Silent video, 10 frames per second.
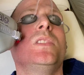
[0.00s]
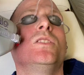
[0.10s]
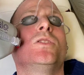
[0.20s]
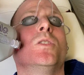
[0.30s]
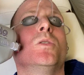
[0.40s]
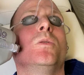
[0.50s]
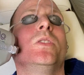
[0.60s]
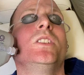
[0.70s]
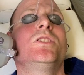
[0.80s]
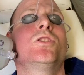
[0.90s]
So
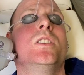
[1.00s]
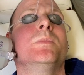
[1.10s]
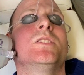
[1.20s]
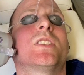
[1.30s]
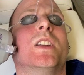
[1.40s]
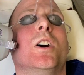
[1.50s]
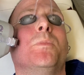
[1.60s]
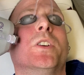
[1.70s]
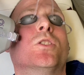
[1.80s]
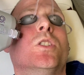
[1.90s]
this treatment's going to help
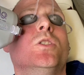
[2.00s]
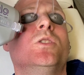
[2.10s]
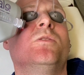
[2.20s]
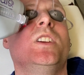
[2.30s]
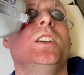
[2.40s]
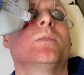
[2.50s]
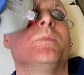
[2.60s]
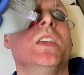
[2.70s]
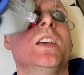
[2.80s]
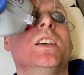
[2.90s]
the crow's feet,
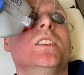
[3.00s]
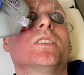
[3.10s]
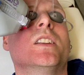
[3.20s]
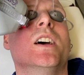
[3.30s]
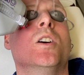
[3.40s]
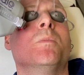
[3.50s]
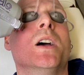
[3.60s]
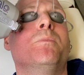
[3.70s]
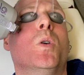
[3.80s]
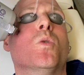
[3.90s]
it's going to help
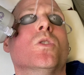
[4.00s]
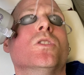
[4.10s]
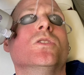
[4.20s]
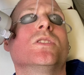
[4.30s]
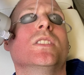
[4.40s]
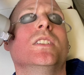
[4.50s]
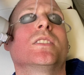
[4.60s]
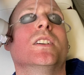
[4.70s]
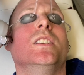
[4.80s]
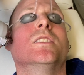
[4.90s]
my pores, it's
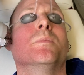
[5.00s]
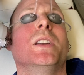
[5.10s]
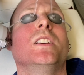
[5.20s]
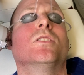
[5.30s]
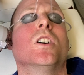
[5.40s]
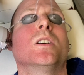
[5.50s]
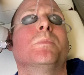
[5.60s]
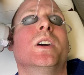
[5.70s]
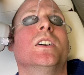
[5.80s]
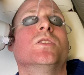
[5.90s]
going to eliminate a lot of
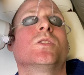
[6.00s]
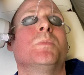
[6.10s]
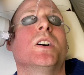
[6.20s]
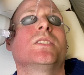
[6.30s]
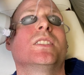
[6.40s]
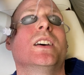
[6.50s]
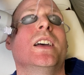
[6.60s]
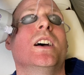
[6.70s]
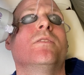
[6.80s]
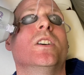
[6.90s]
brown spots that I
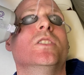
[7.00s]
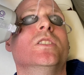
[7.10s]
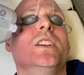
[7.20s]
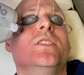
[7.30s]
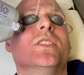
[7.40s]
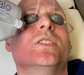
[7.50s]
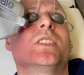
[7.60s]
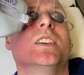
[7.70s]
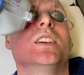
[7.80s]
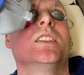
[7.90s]
have underneath the
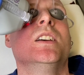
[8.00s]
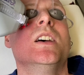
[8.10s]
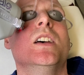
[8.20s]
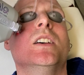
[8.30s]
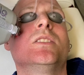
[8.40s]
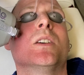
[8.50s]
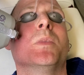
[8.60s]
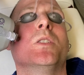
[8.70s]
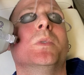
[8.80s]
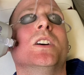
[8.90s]
skin, some
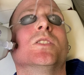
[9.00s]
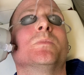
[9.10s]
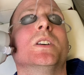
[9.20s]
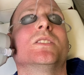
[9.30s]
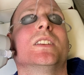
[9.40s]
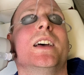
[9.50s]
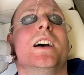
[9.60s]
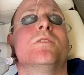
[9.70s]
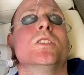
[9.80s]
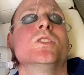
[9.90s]
of the brown spots that I
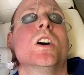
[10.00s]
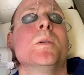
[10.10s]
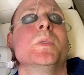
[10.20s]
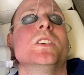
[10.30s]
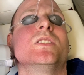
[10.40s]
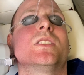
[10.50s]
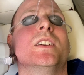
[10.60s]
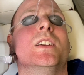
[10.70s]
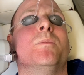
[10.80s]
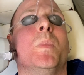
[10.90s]
have on top of the skin,